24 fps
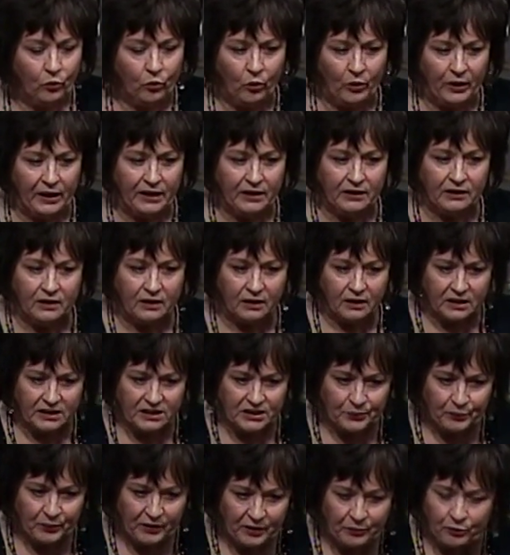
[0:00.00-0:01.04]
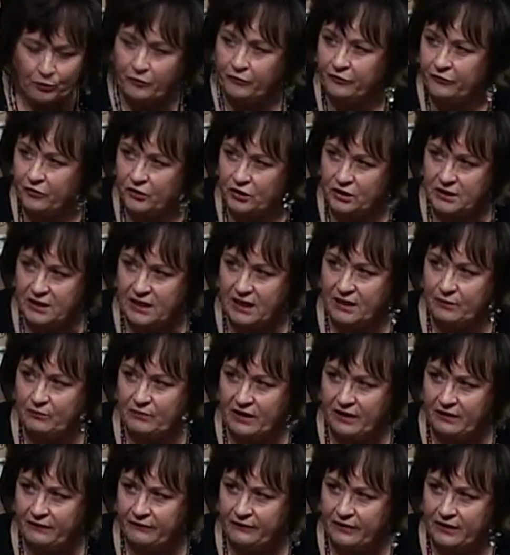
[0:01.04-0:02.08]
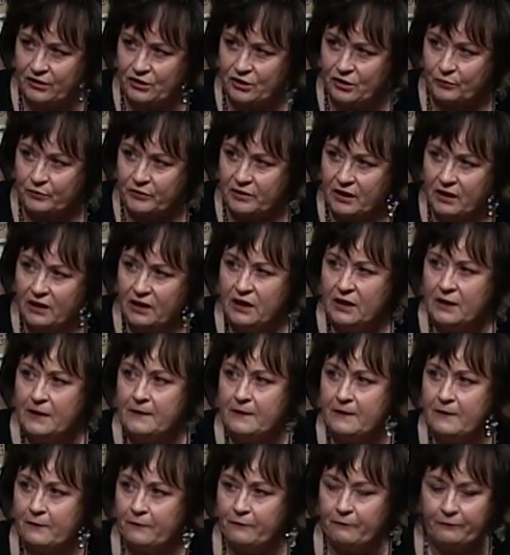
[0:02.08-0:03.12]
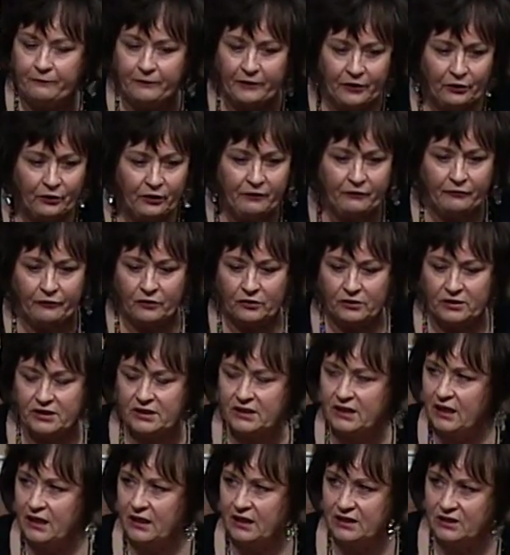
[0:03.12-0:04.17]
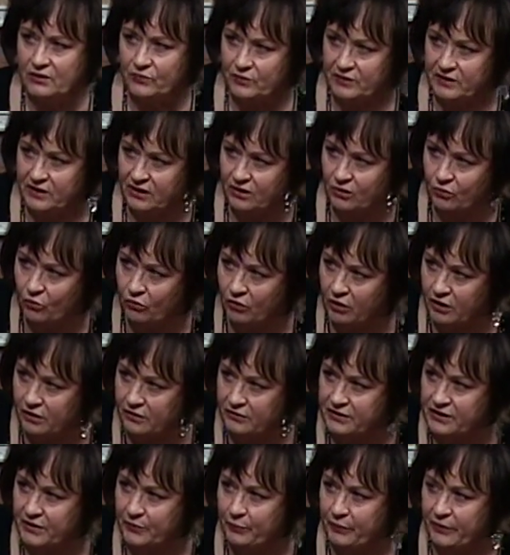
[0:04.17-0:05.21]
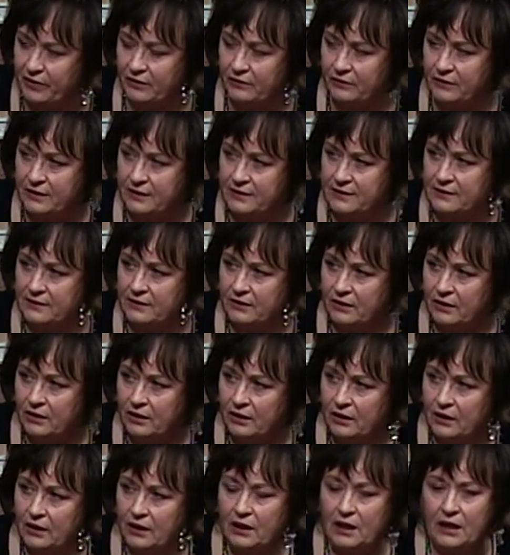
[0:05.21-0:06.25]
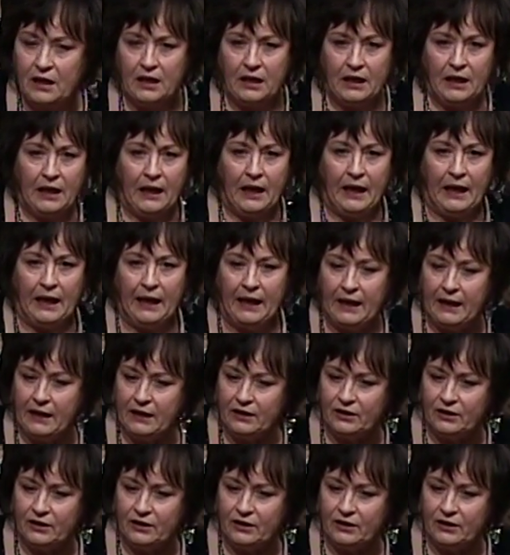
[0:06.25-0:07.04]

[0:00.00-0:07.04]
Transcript: When God's people first came out of Egypt, their very first test was at the waters of bitterness. Wow.